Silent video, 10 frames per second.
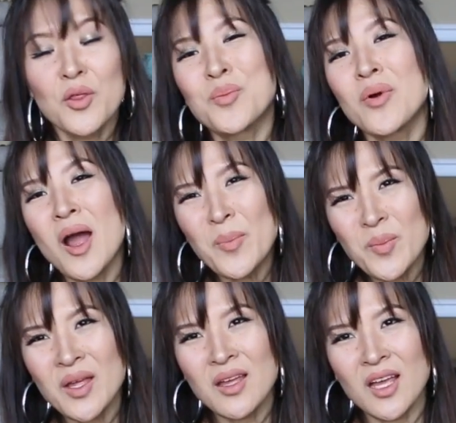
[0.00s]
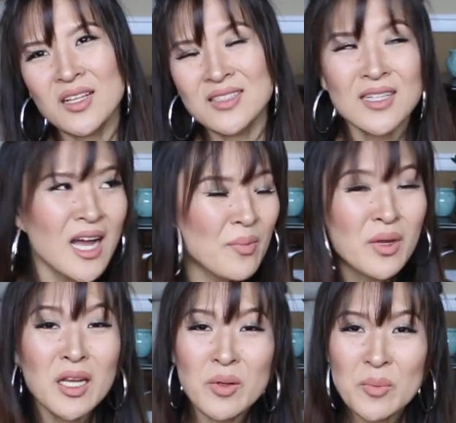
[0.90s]
The problem is, not
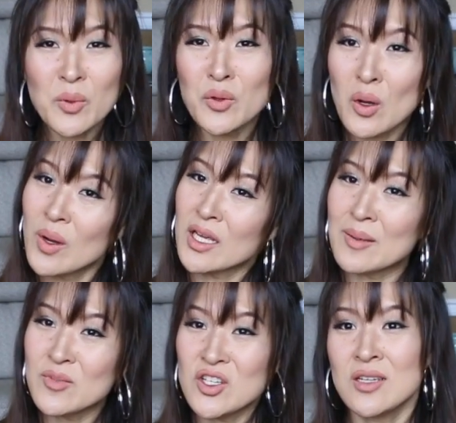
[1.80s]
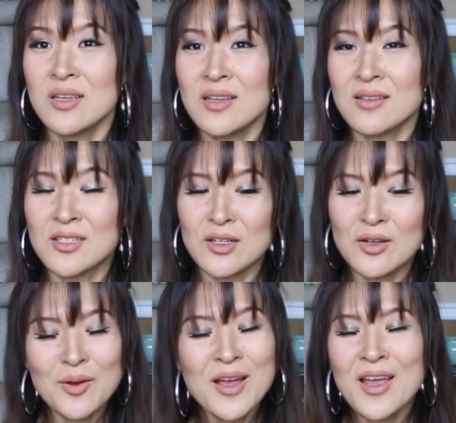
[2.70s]
many people know what kimchi is, you
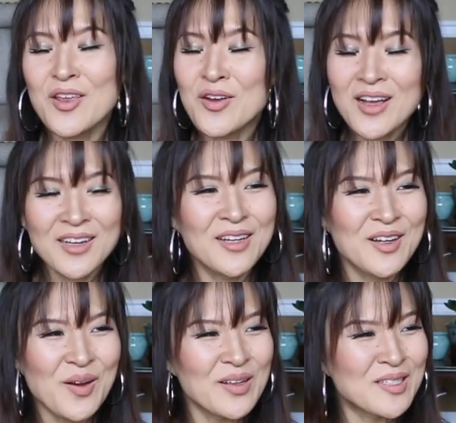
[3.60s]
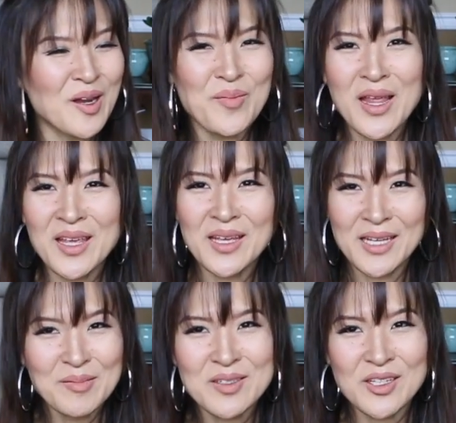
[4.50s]
know? And you're not gonna go and start making
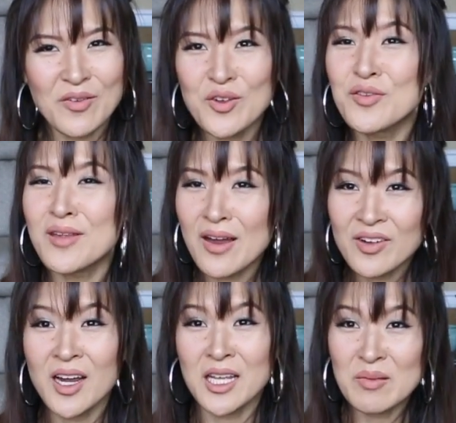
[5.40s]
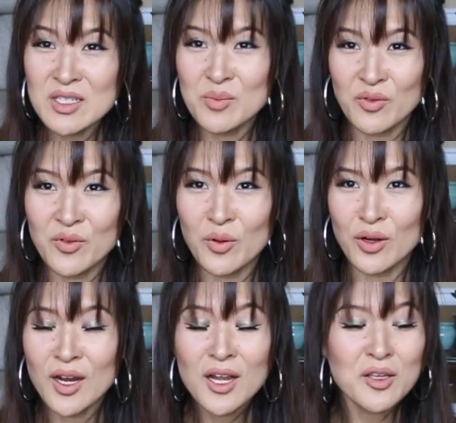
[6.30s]
kimchi if you never had kimchi
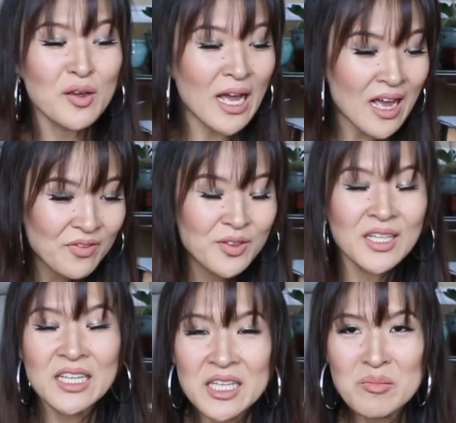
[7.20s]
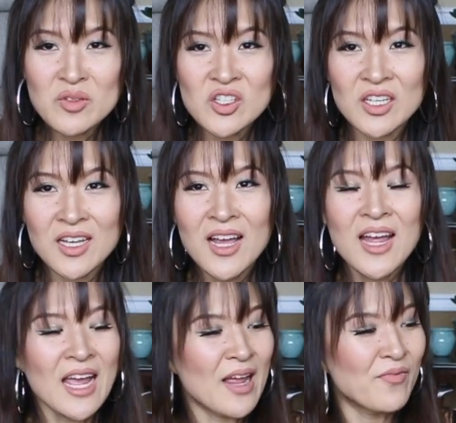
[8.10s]
before. You have to eat kimchi
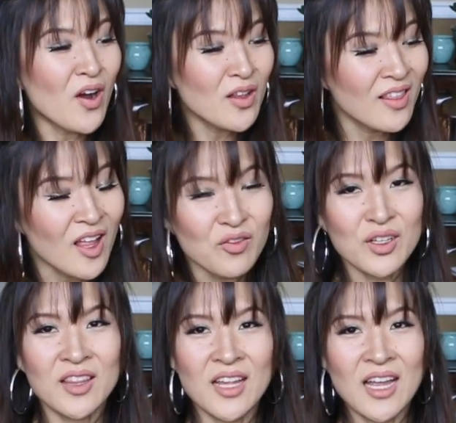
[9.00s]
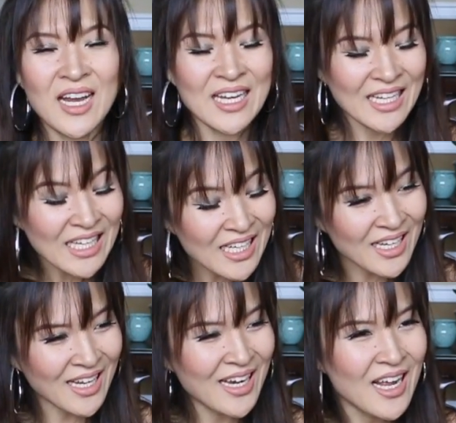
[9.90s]
and fall in love with it and eat
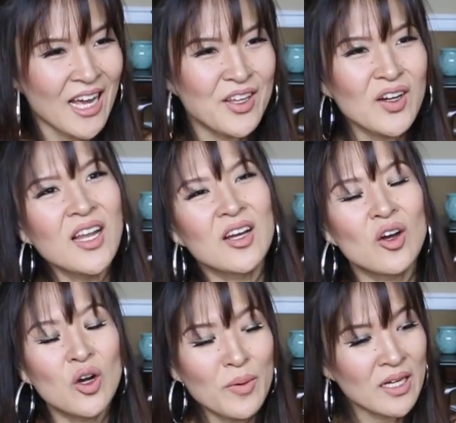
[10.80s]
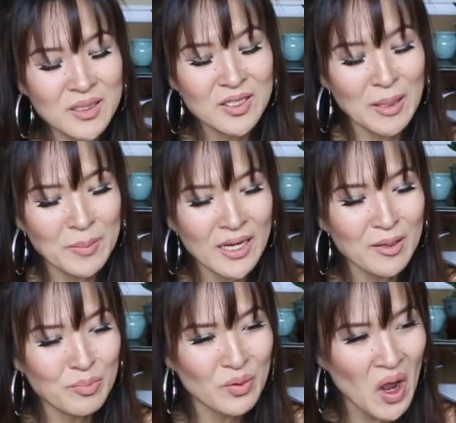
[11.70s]
it, and you're like, oh my God, I'm
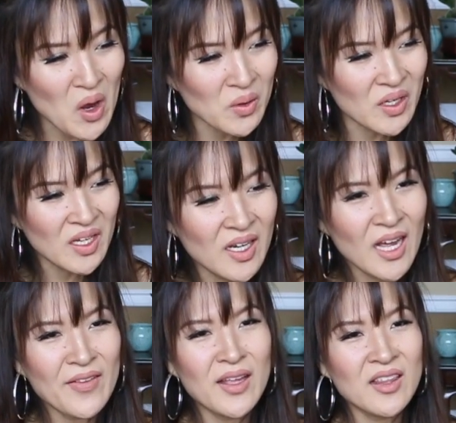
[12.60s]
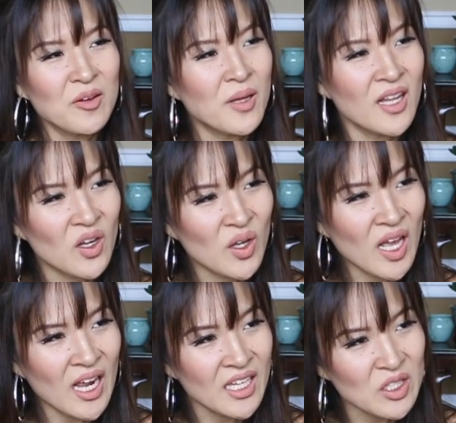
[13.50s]
getting broke. And then they'll be like, okay,
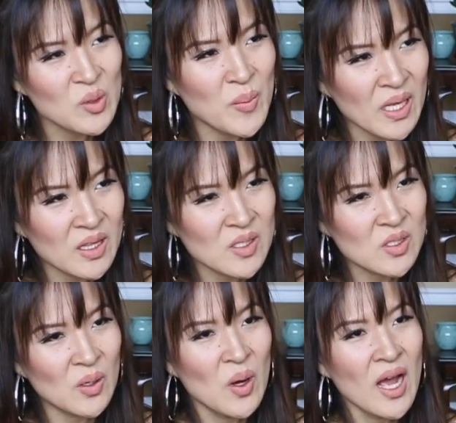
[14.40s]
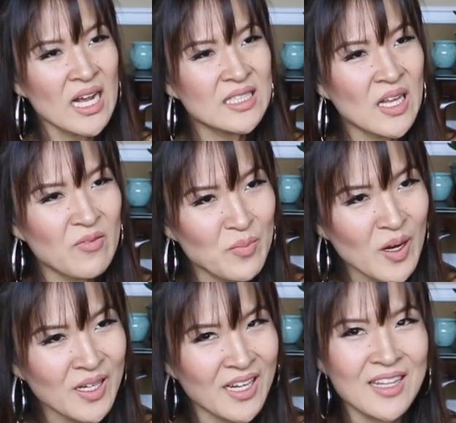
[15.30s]
I need to make this so I save
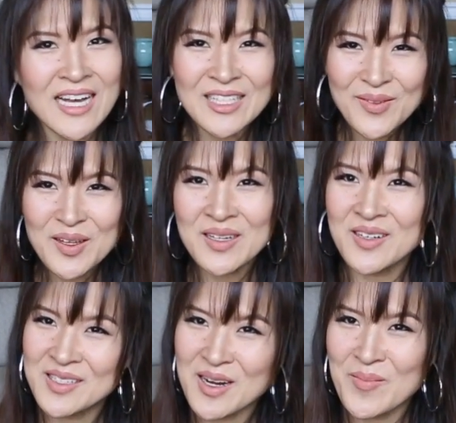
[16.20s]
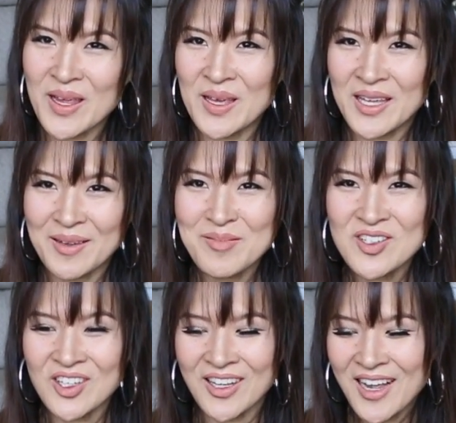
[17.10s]
money. And that's when you're gonna start making
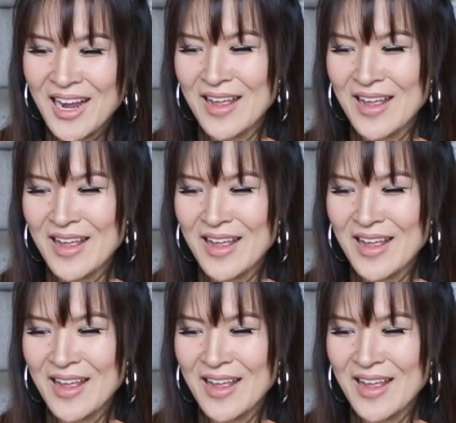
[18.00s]
kimchi.